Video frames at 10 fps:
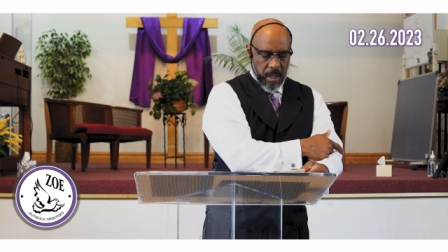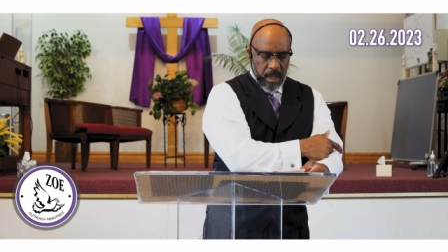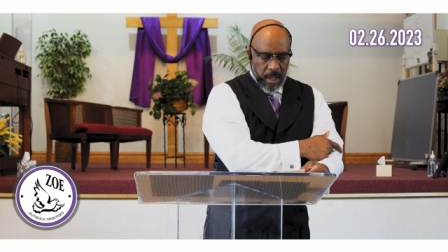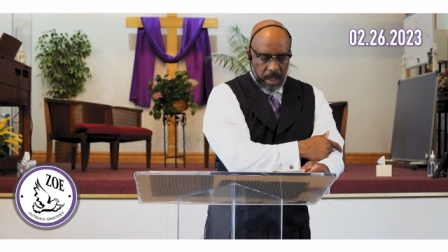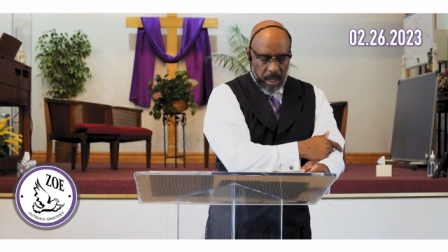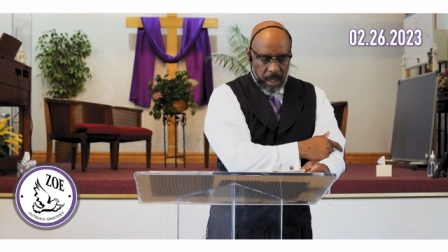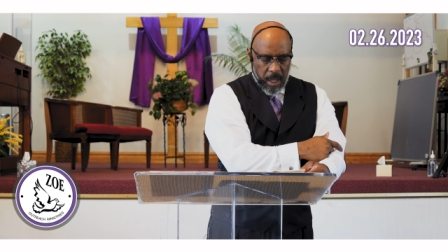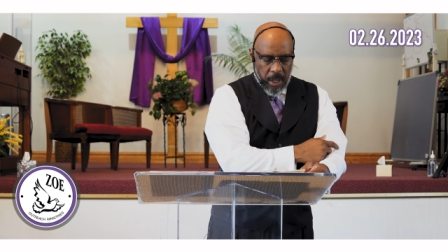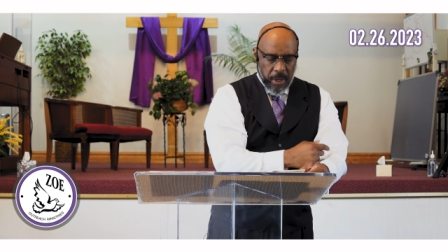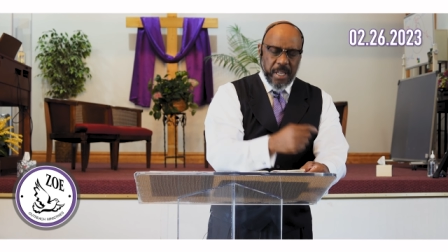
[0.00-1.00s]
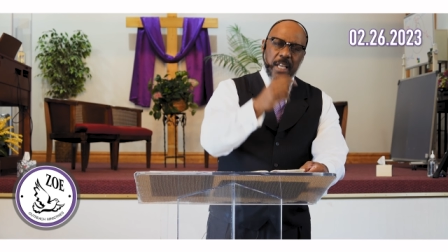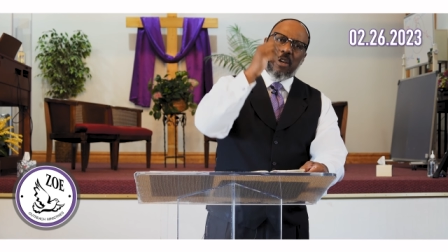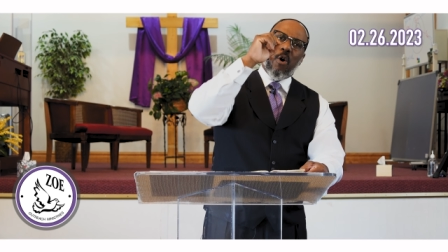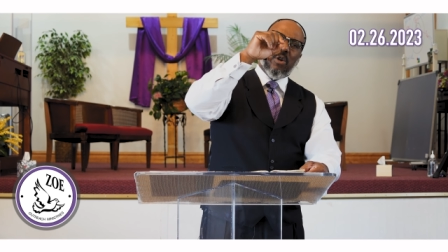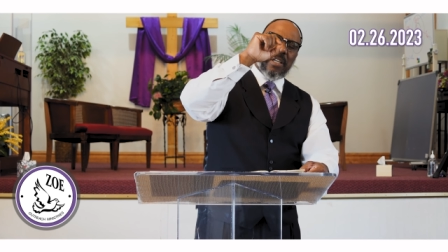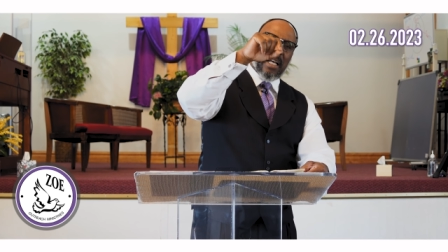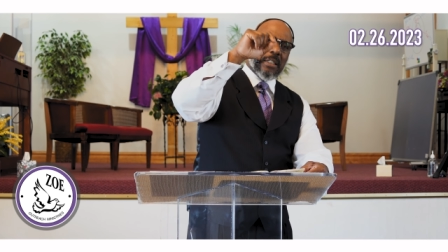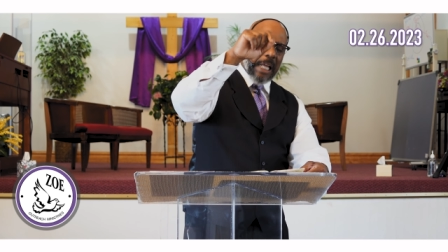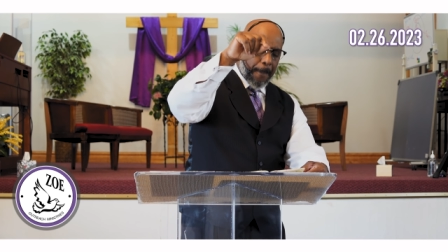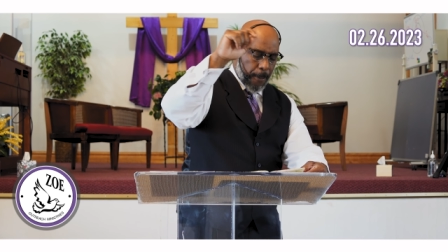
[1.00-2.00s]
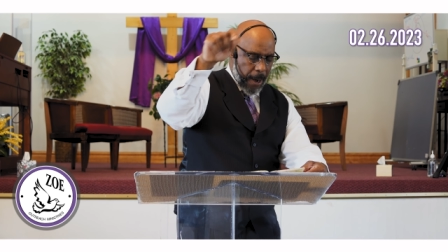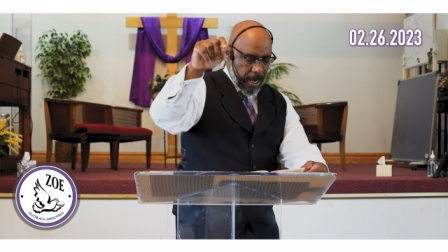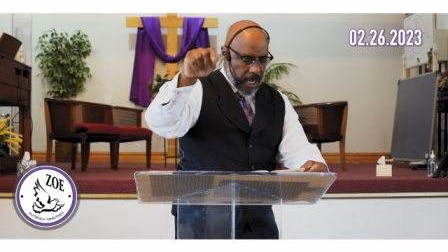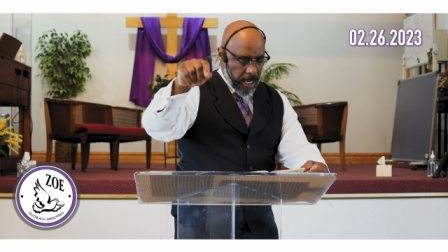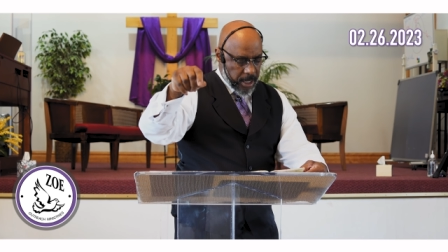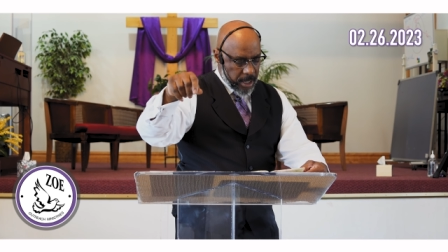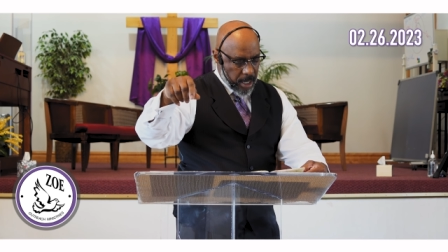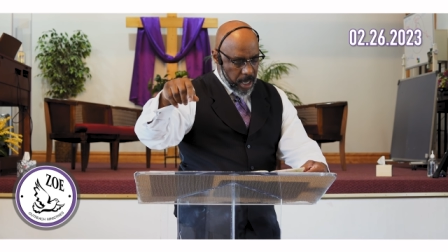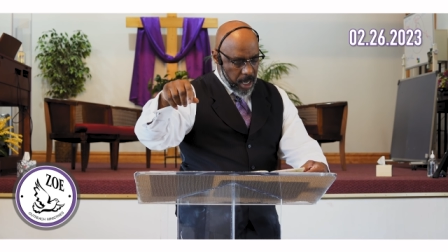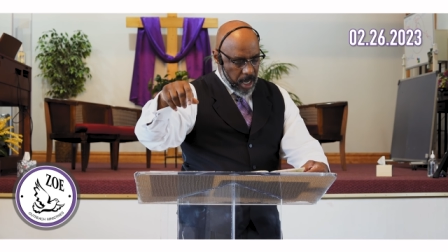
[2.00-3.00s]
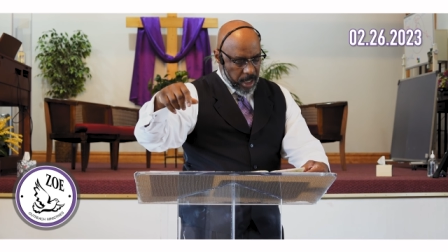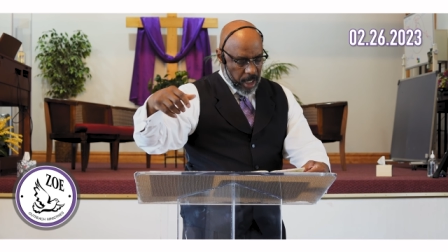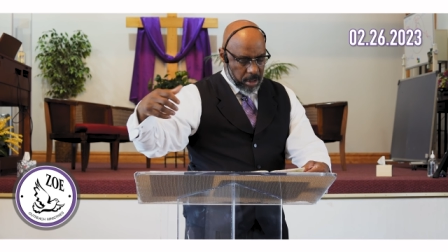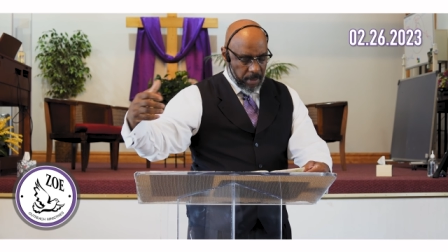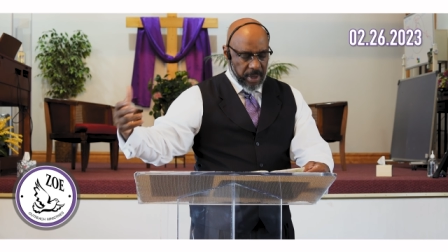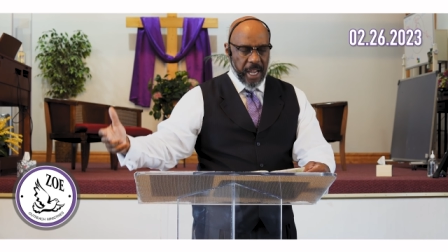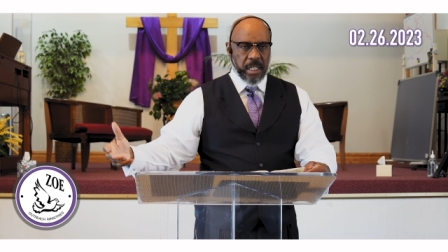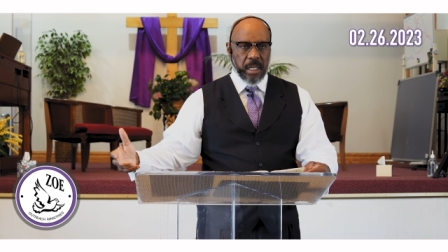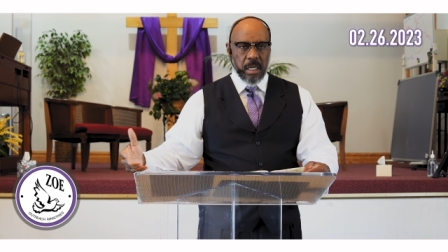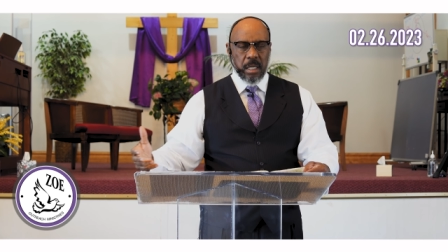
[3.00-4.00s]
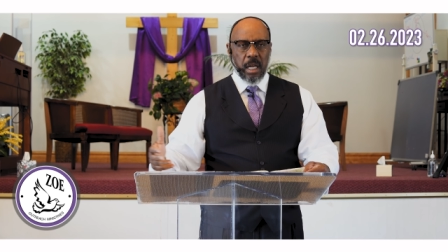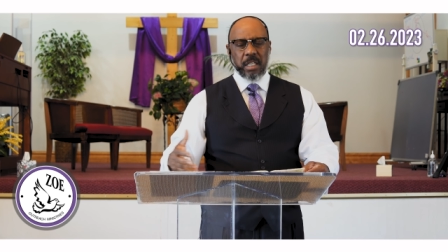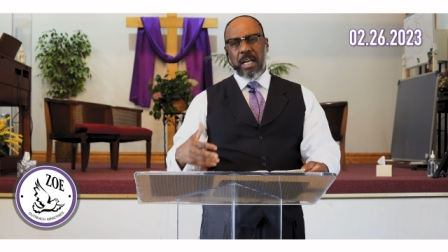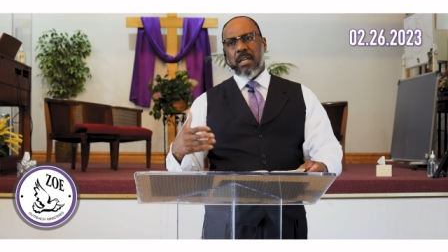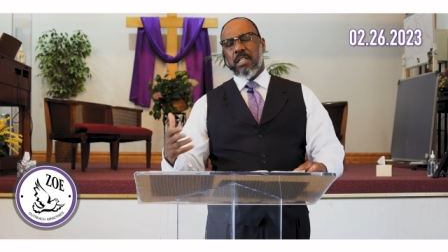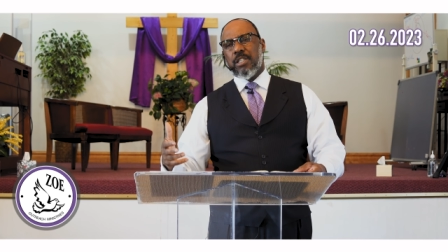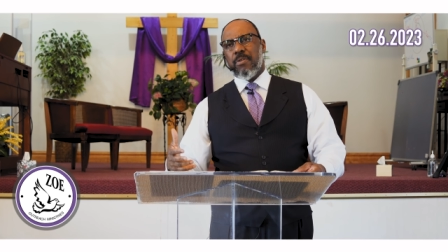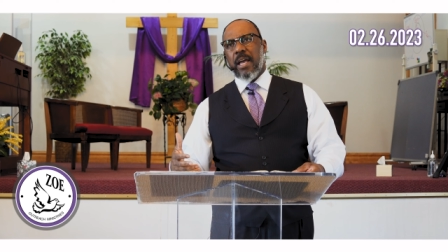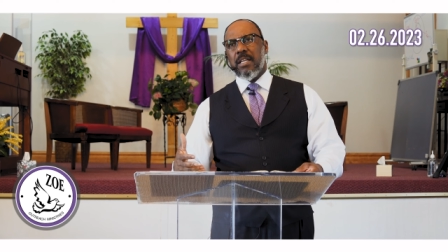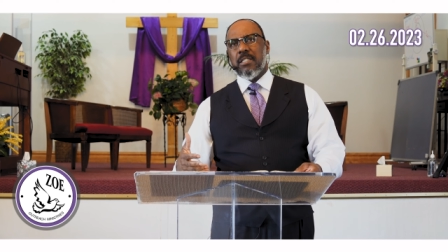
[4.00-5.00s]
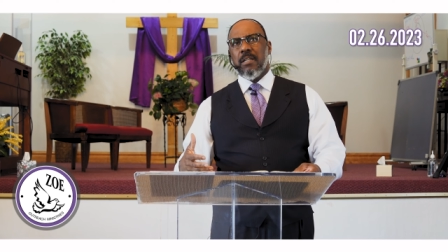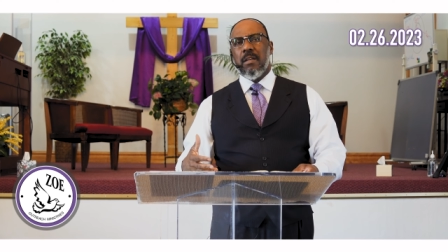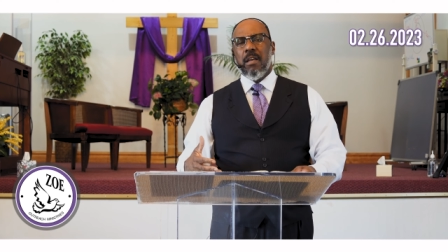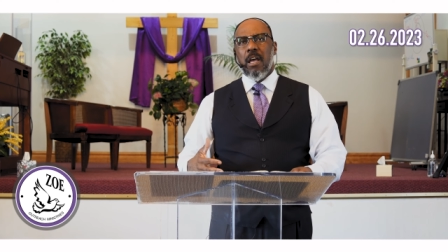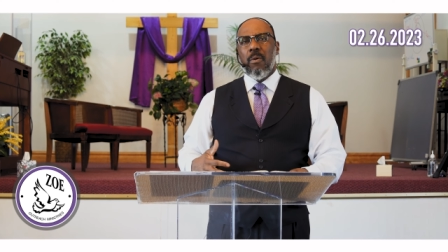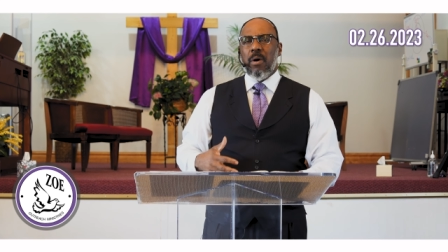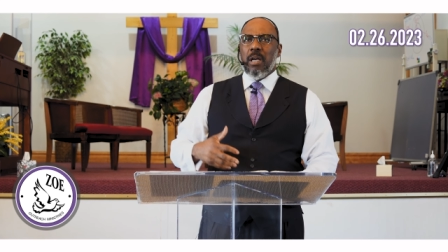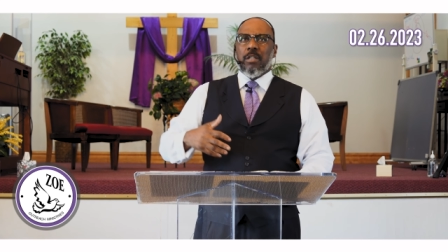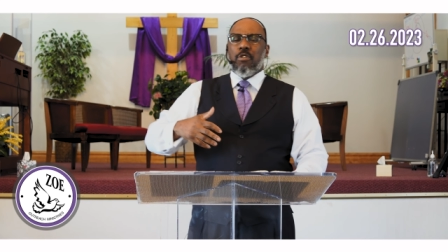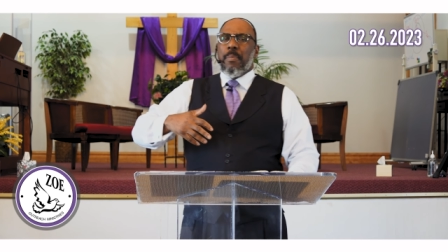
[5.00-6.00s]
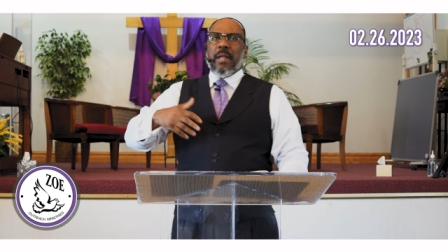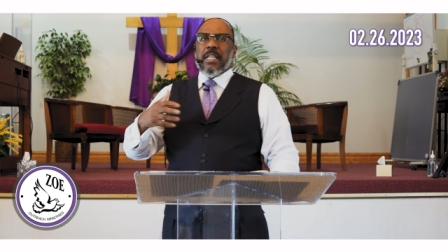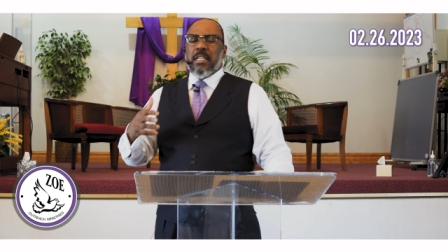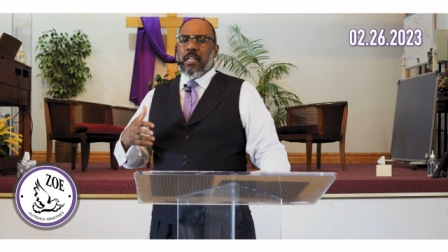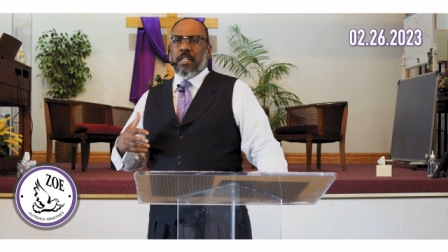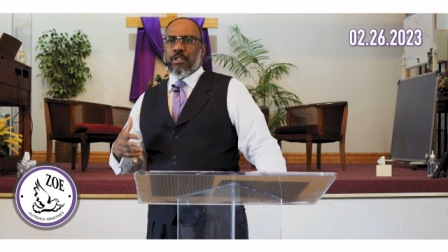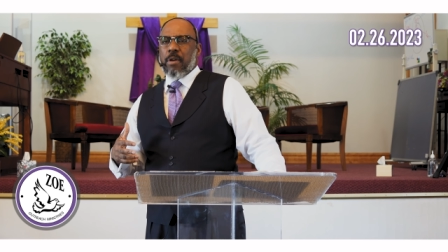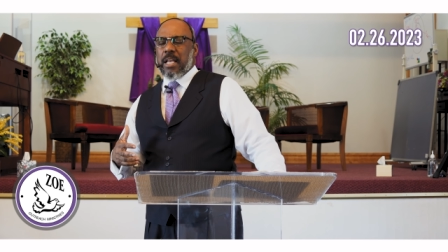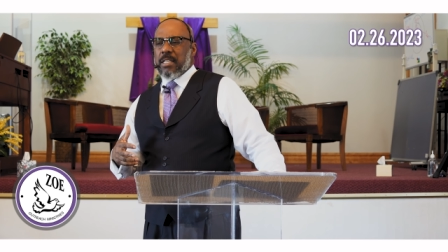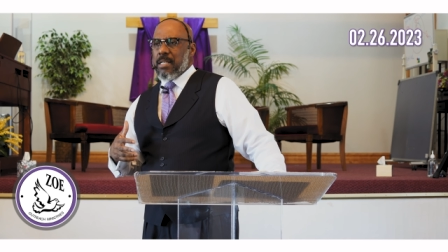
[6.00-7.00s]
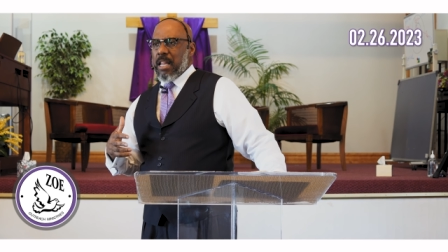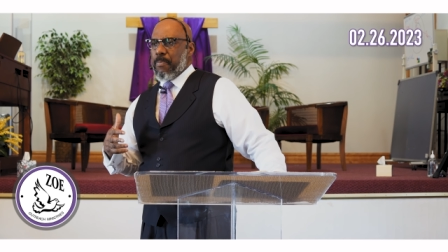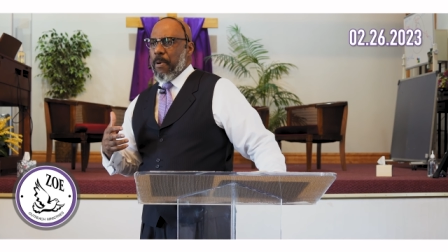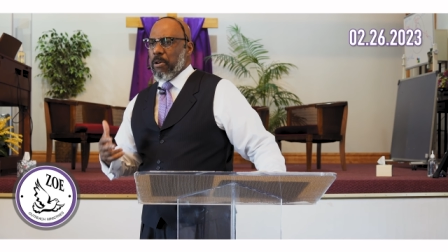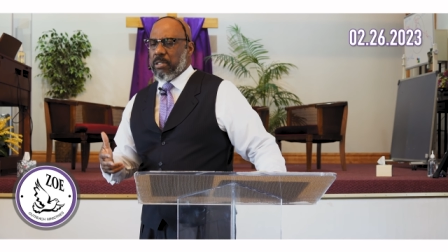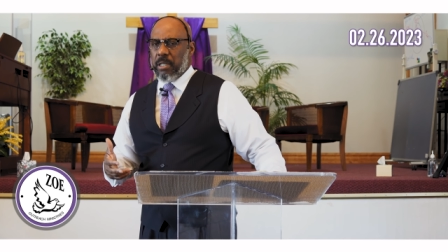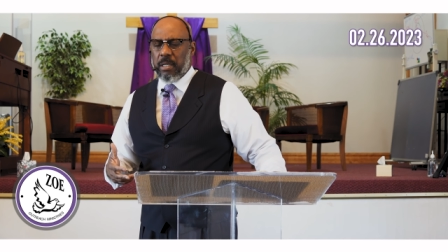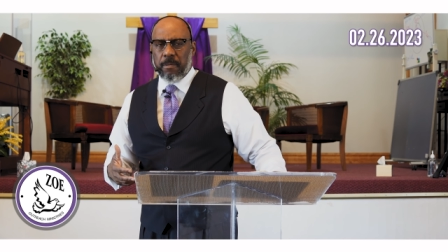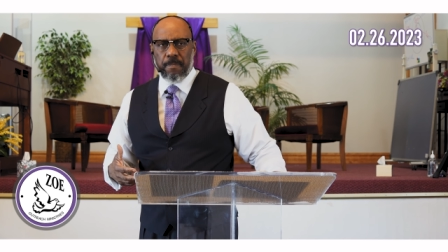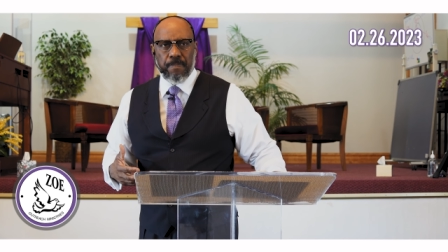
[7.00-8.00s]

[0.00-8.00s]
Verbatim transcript: Yeah. So he says, Who shall separate us? Shall tribulation? Shall distress? Well, tribulation and distress is not a person,